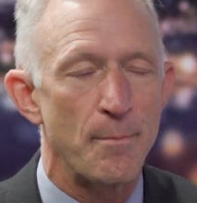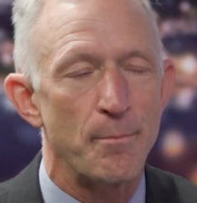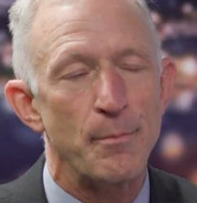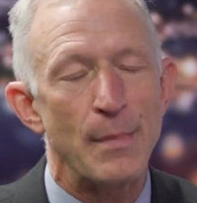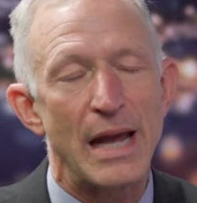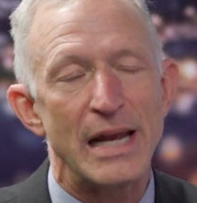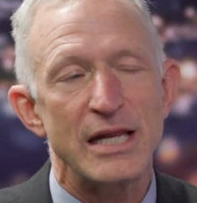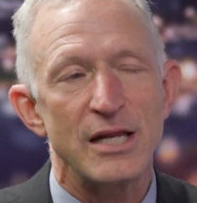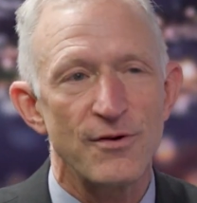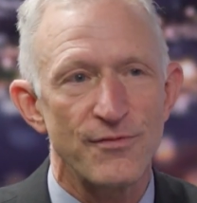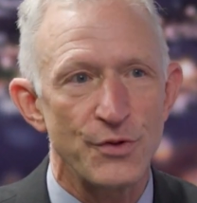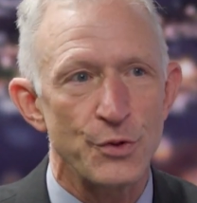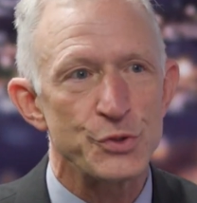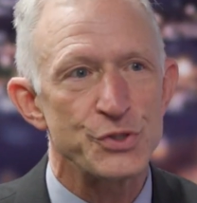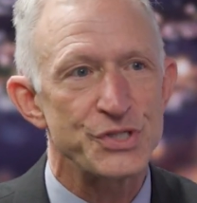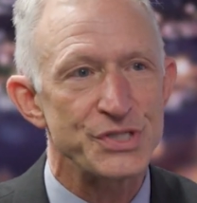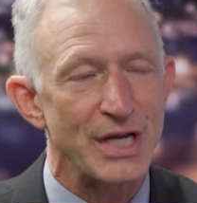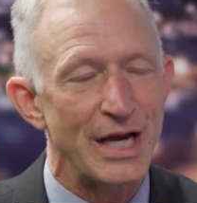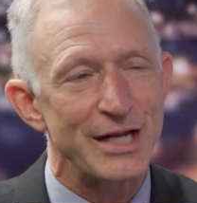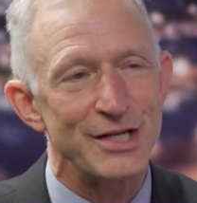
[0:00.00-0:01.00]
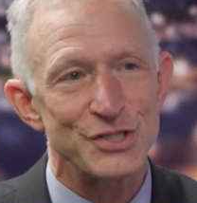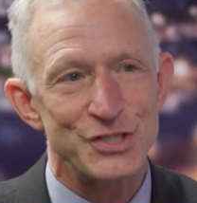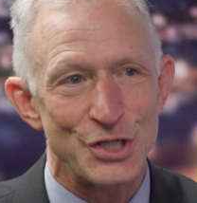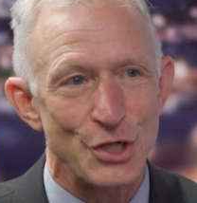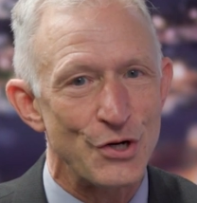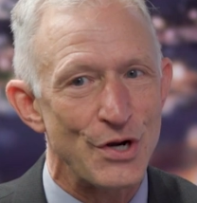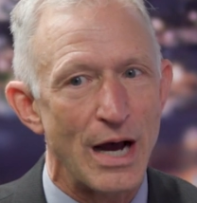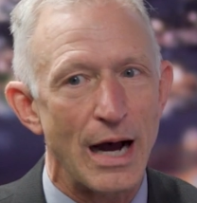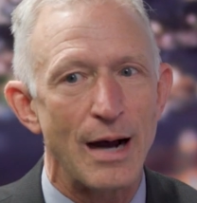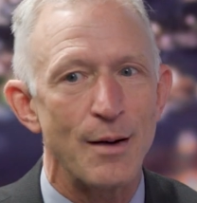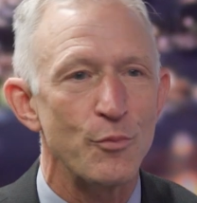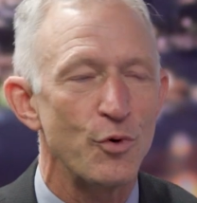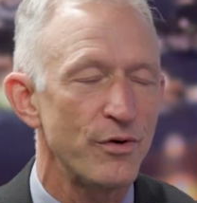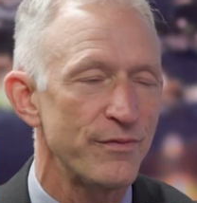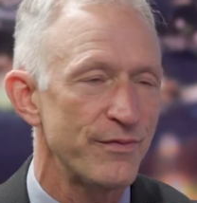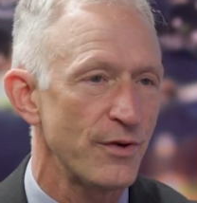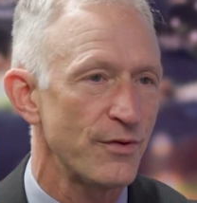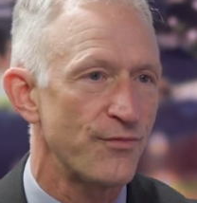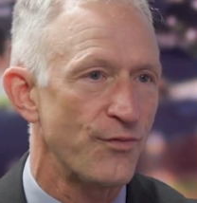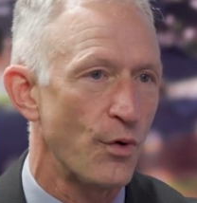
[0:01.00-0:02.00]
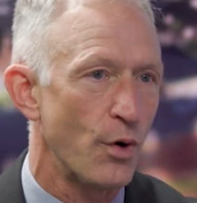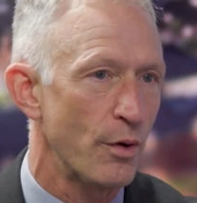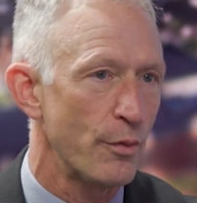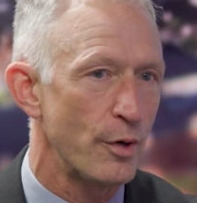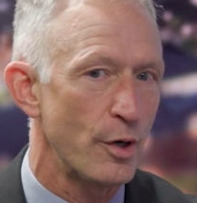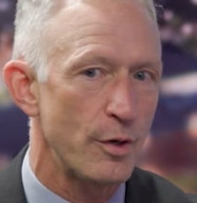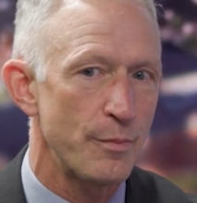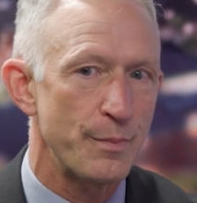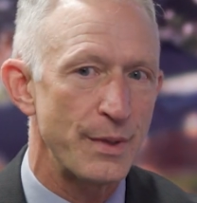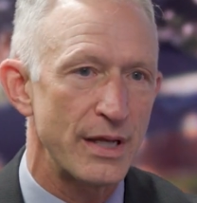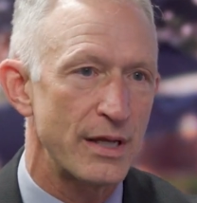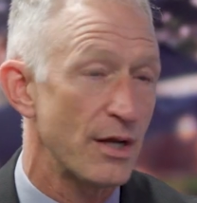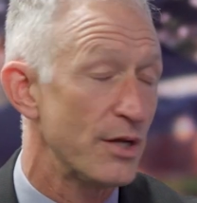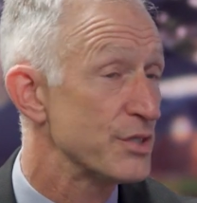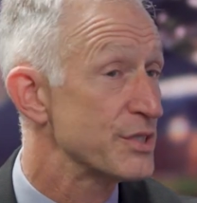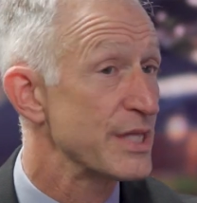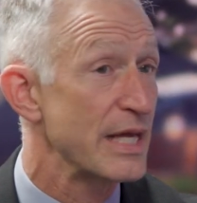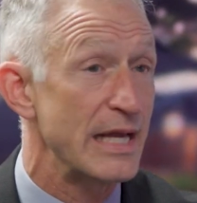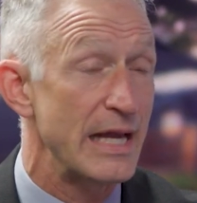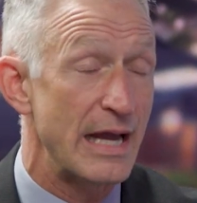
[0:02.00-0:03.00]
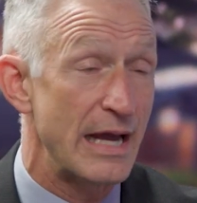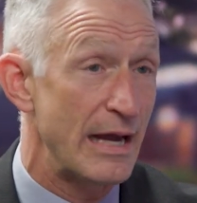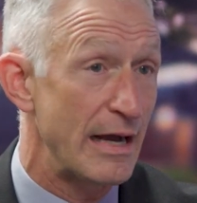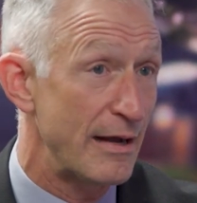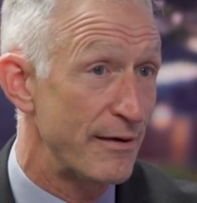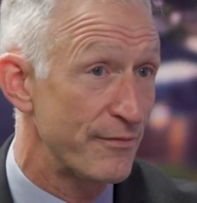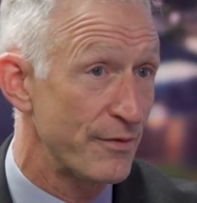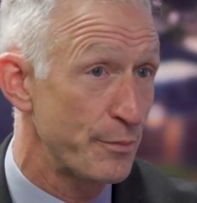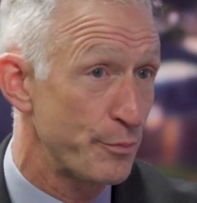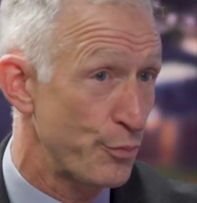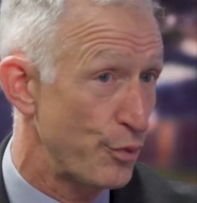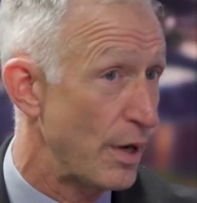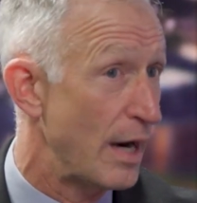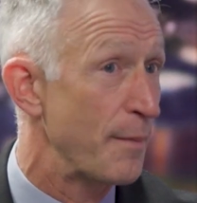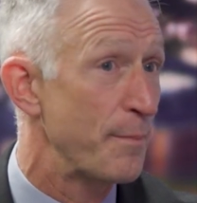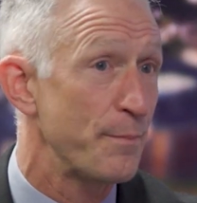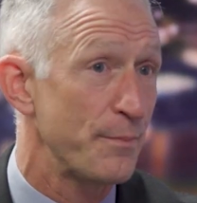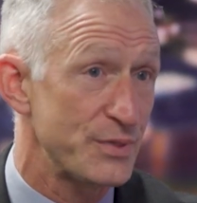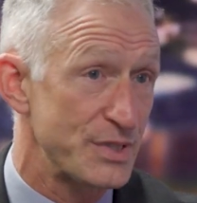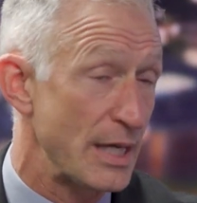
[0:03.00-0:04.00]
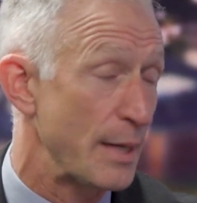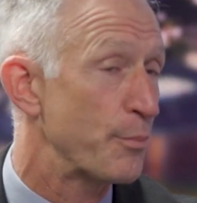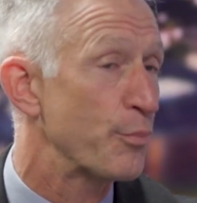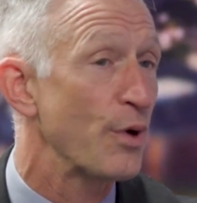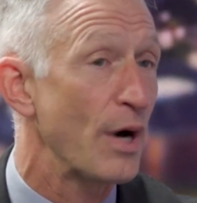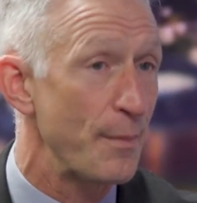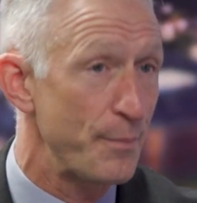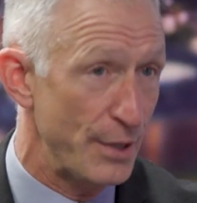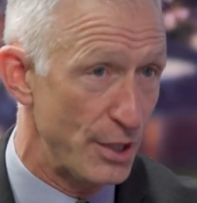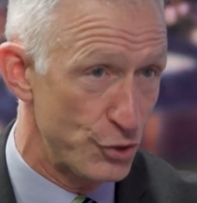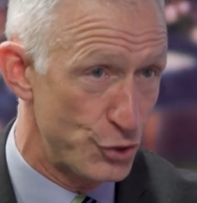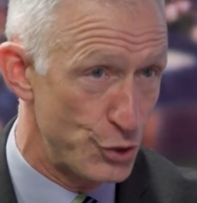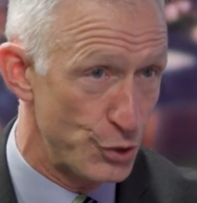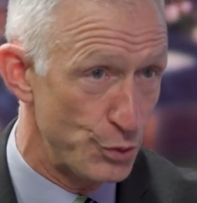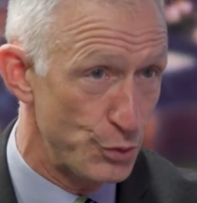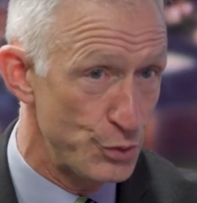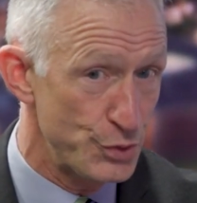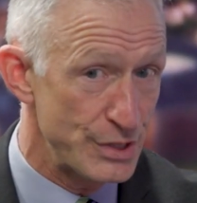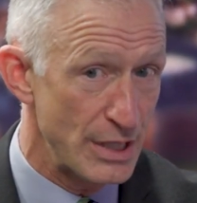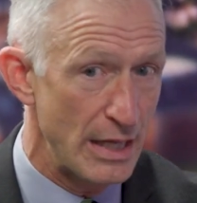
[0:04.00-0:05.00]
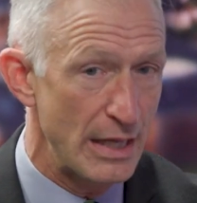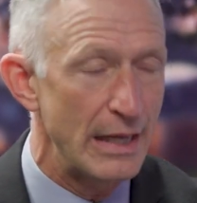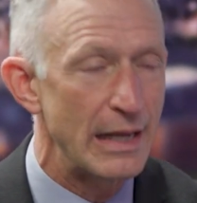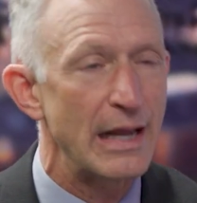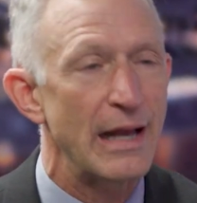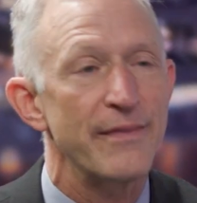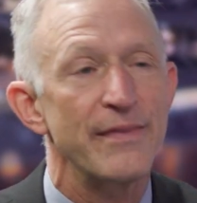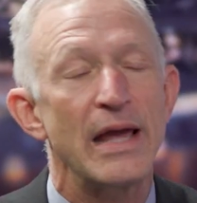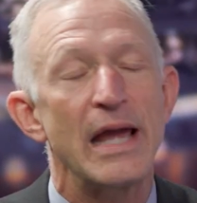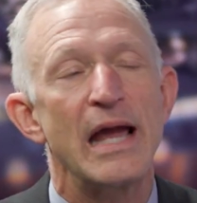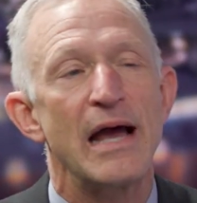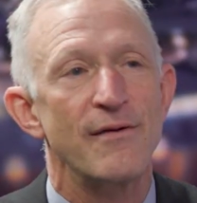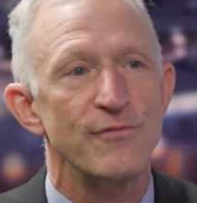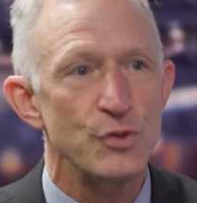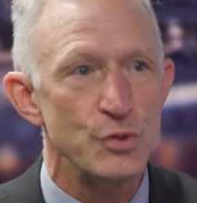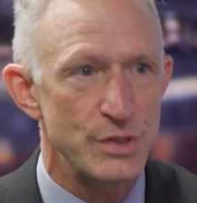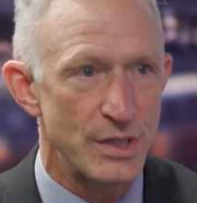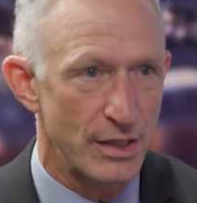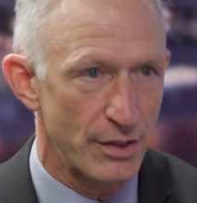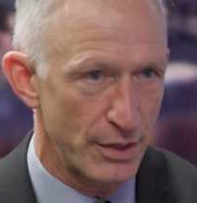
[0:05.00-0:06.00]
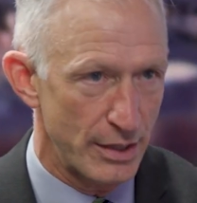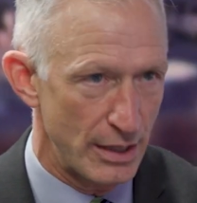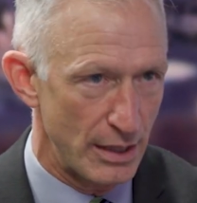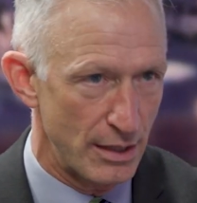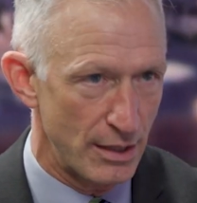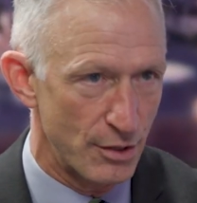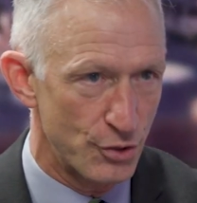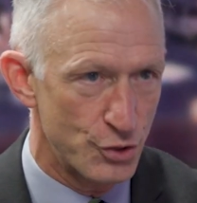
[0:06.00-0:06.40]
Many of those sites are not moving forward because they have site prep issues, and they have utility